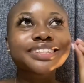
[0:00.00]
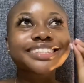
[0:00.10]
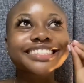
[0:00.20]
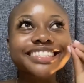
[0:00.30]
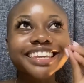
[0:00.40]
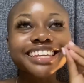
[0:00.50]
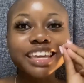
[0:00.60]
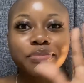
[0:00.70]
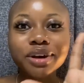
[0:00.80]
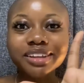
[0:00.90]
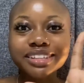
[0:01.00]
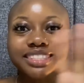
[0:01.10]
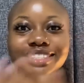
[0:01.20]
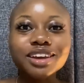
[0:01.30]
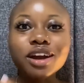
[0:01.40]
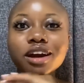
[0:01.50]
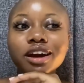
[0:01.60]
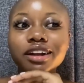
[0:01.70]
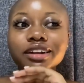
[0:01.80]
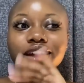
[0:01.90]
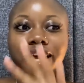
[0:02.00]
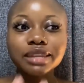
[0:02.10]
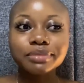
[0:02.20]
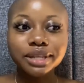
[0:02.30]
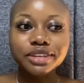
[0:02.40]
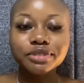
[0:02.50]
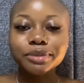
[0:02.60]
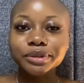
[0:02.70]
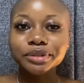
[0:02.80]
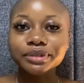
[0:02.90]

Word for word: skincare products are unbelievable.